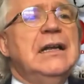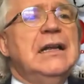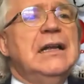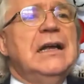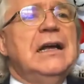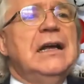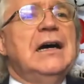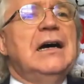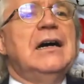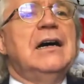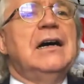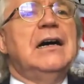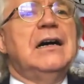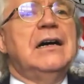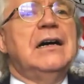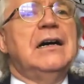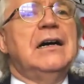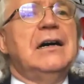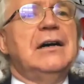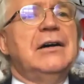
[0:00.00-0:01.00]

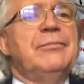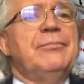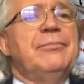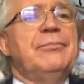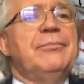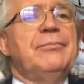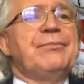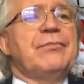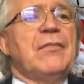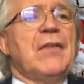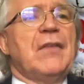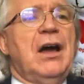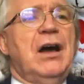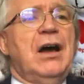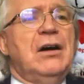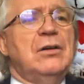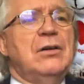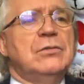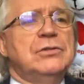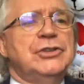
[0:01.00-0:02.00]

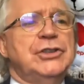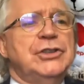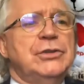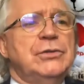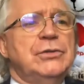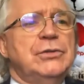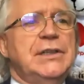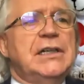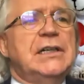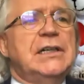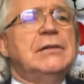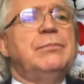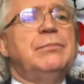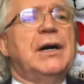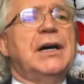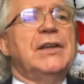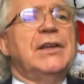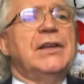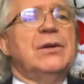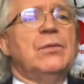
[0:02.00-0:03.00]
oh, Julia, by
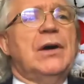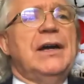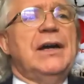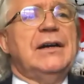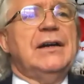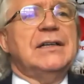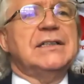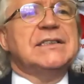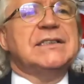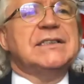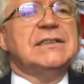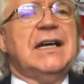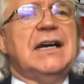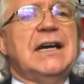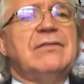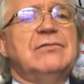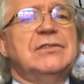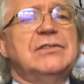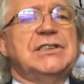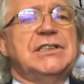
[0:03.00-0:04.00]
the way, I still
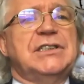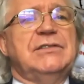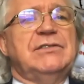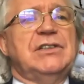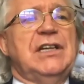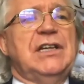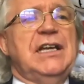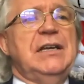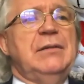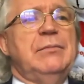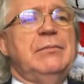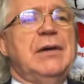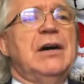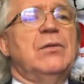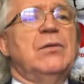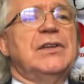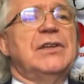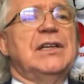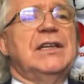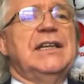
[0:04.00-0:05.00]
haven't received an email
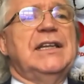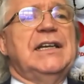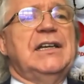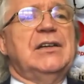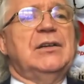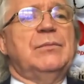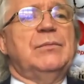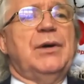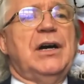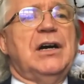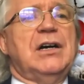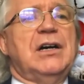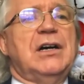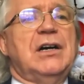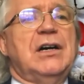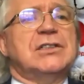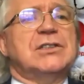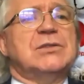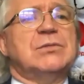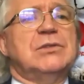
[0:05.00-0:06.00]
with the link and
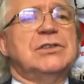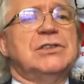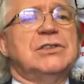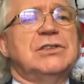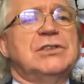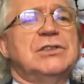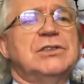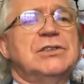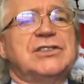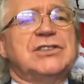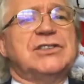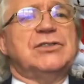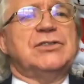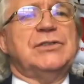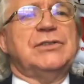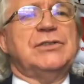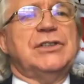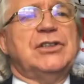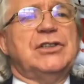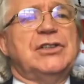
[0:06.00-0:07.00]
password to access the
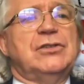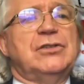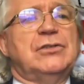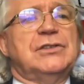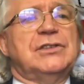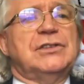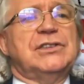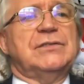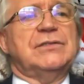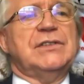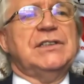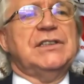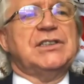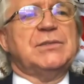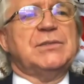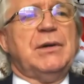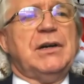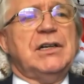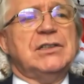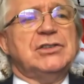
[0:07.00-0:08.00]
recordings of the
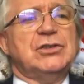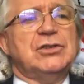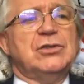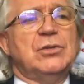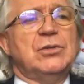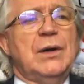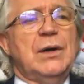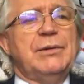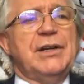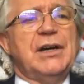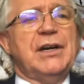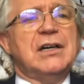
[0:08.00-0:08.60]
Inspire Tour webinars.